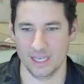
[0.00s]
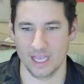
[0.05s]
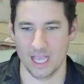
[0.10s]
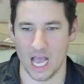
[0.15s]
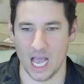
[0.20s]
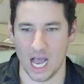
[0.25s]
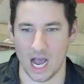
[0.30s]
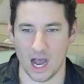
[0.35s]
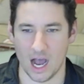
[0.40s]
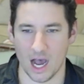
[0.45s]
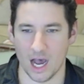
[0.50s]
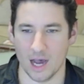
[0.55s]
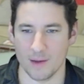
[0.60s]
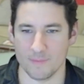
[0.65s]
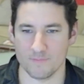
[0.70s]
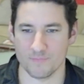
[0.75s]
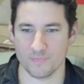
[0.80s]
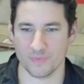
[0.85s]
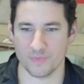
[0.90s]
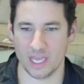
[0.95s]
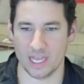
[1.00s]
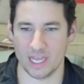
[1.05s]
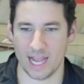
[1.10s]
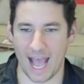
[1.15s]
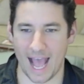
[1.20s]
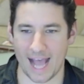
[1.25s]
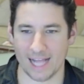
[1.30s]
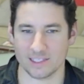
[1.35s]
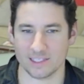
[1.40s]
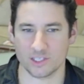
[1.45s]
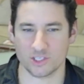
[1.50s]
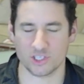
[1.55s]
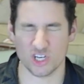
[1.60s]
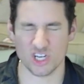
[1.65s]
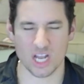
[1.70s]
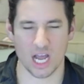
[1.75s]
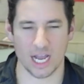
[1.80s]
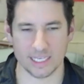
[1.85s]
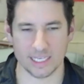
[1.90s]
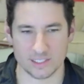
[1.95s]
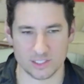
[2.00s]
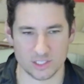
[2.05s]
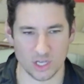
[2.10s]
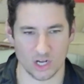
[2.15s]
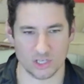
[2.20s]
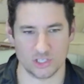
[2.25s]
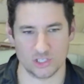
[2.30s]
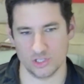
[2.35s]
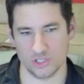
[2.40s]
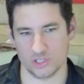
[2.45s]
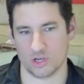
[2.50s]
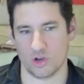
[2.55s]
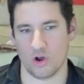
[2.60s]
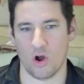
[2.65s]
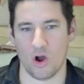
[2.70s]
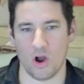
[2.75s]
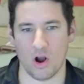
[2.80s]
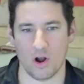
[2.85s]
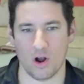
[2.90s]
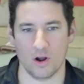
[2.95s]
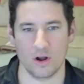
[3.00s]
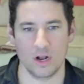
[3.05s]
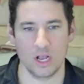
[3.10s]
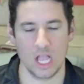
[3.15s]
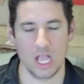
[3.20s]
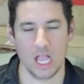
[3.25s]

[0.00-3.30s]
It adds such a nice touch to the car.